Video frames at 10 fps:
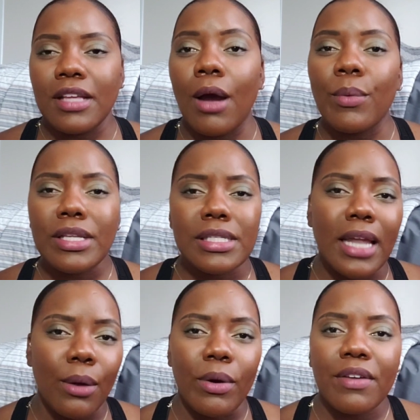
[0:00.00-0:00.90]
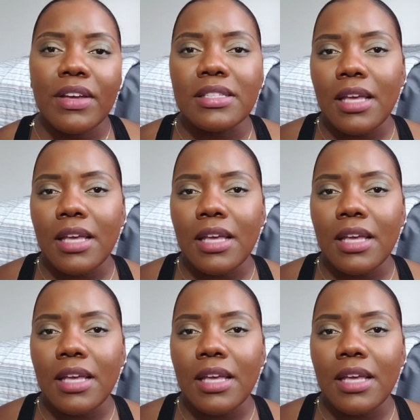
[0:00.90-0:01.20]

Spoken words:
I went to like one of his